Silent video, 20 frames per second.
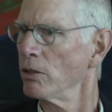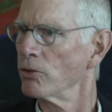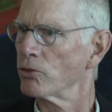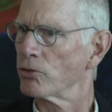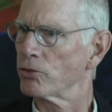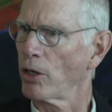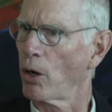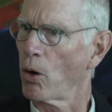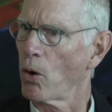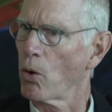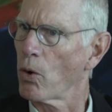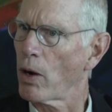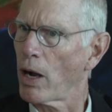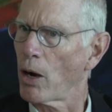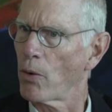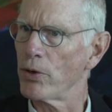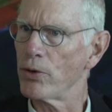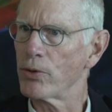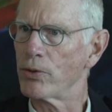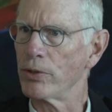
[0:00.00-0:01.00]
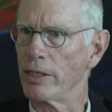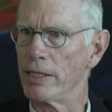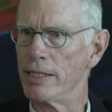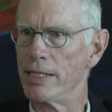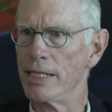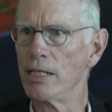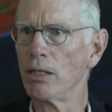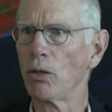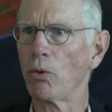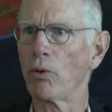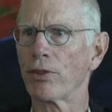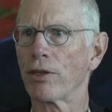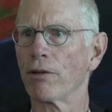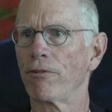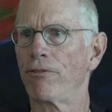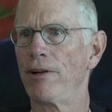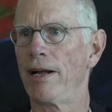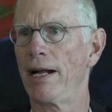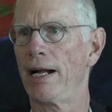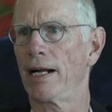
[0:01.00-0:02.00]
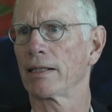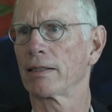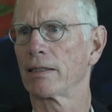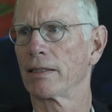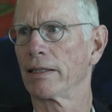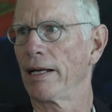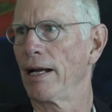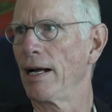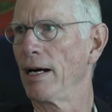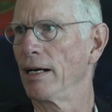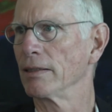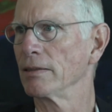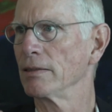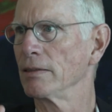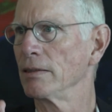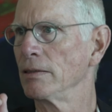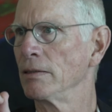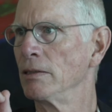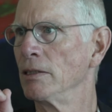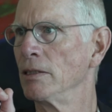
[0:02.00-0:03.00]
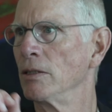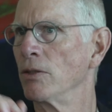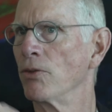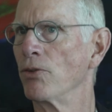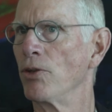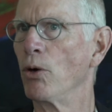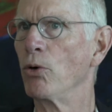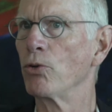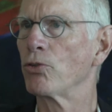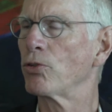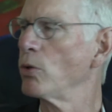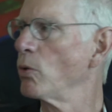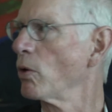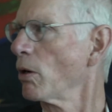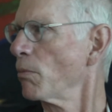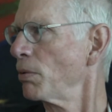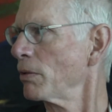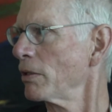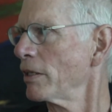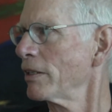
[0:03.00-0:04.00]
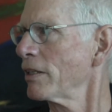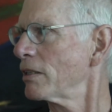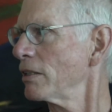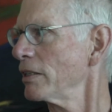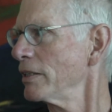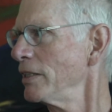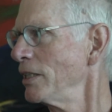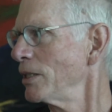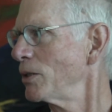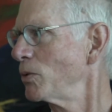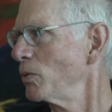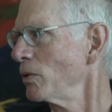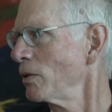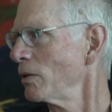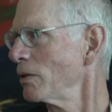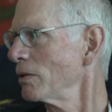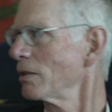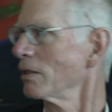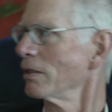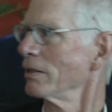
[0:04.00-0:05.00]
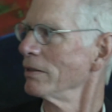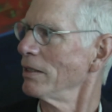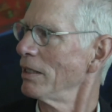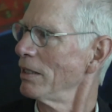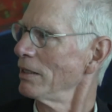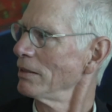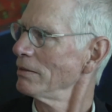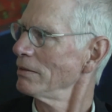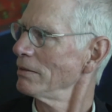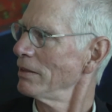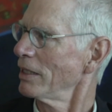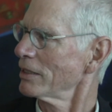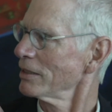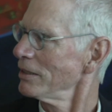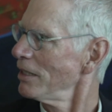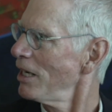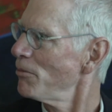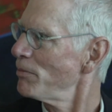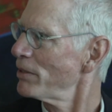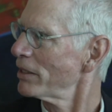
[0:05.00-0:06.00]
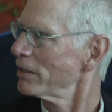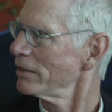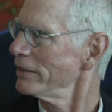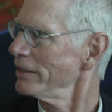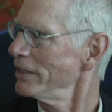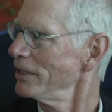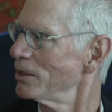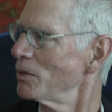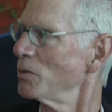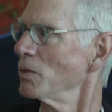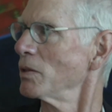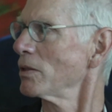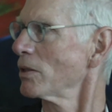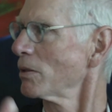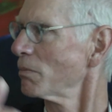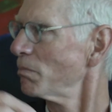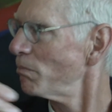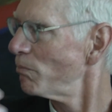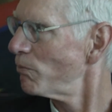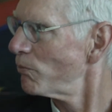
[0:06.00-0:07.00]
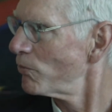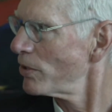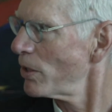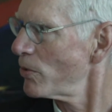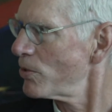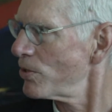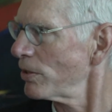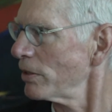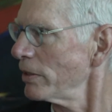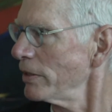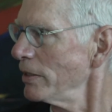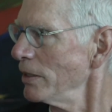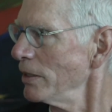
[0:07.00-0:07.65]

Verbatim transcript: So, how are you going to deal with the fact that those who are politically equal are not economically equal or socially